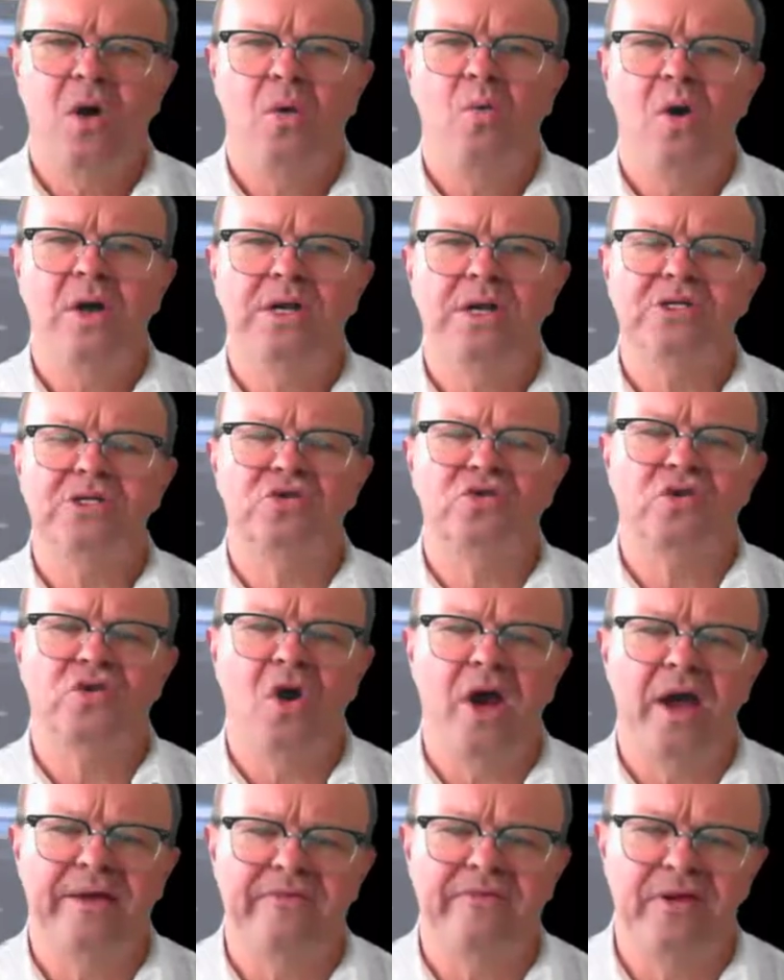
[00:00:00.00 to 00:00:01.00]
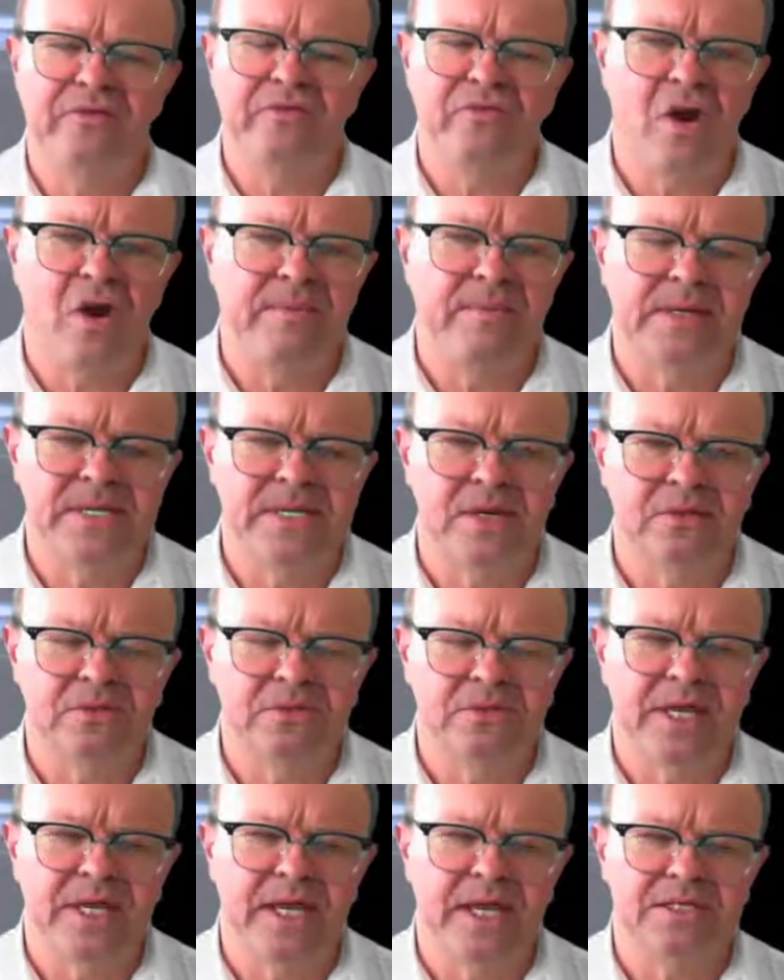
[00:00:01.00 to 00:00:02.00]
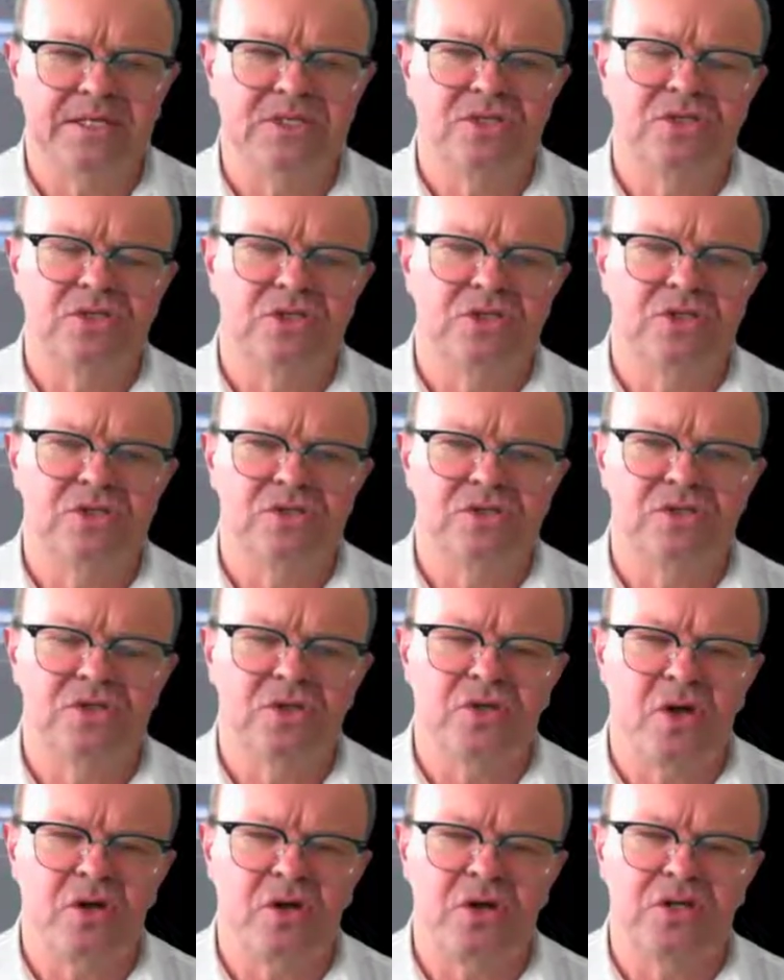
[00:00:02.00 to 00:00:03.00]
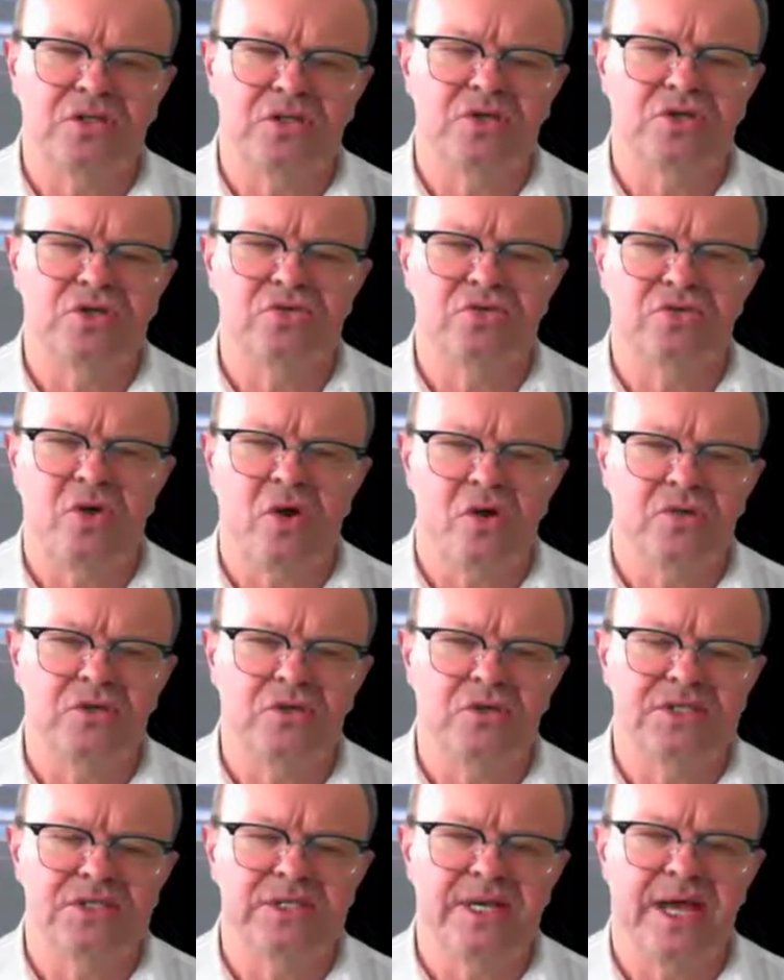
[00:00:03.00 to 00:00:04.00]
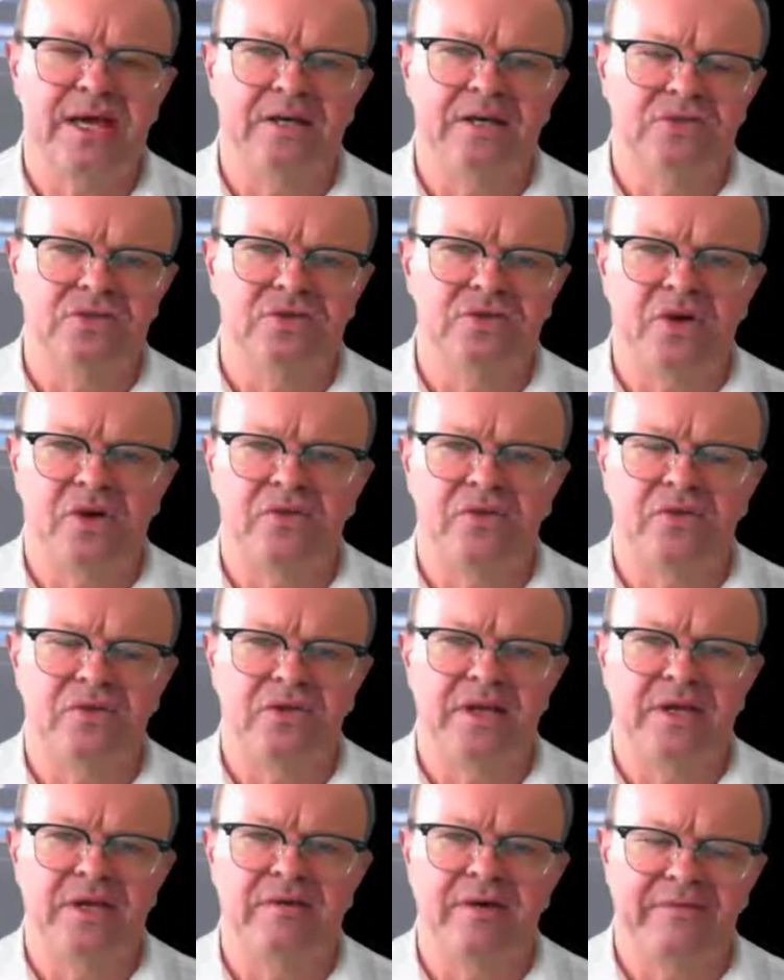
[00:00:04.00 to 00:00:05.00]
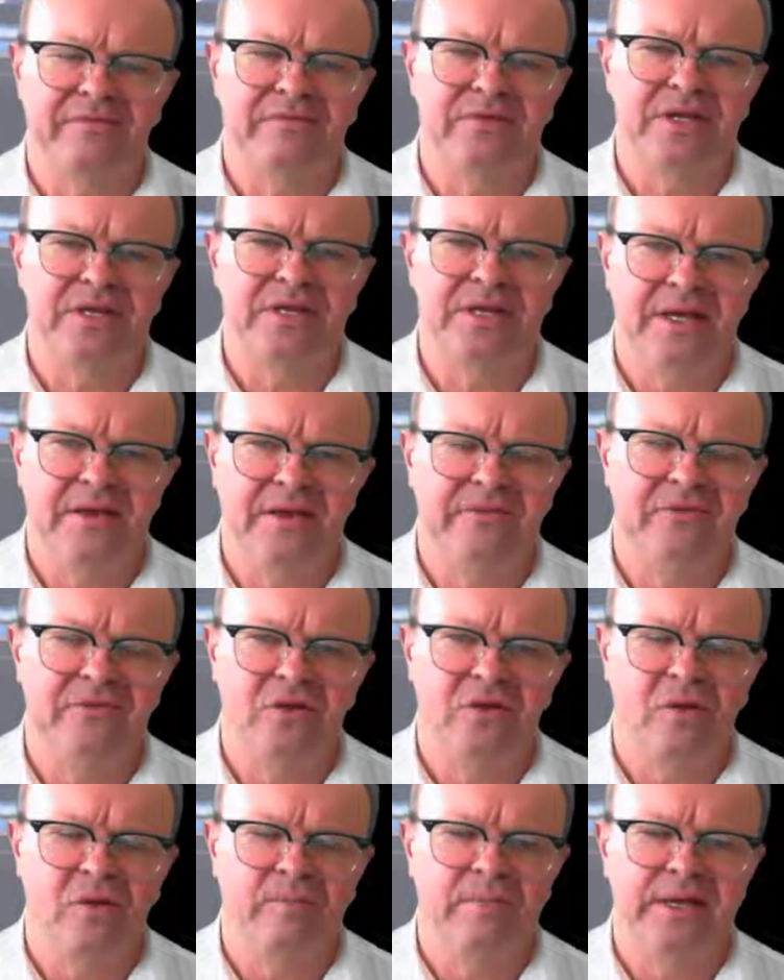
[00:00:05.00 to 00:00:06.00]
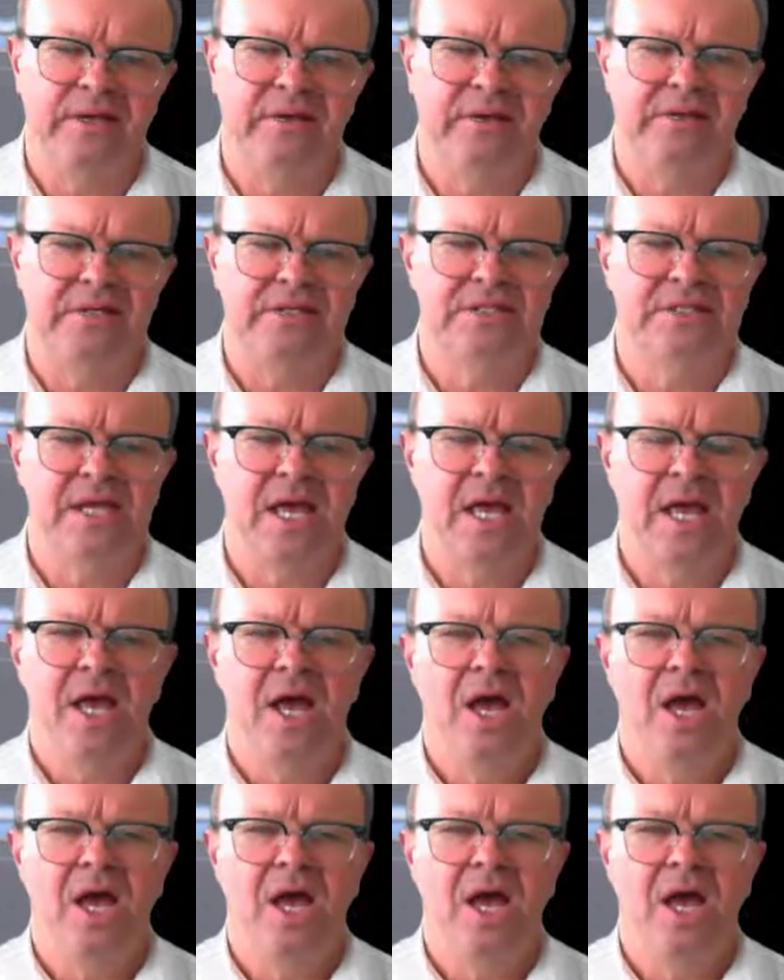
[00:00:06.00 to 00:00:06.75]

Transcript: What is driving Ryman Healthcare's solid, strong sales growth year after year for long periods?